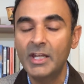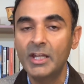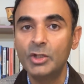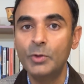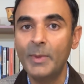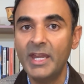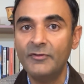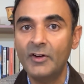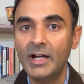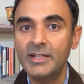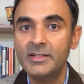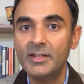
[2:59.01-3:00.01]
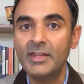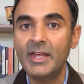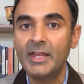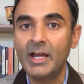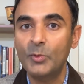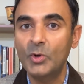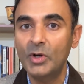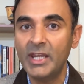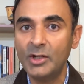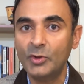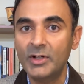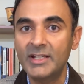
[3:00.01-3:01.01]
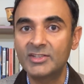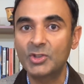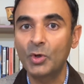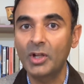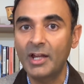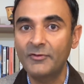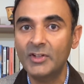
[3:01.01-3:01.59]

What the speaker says: You may find that that will increase your life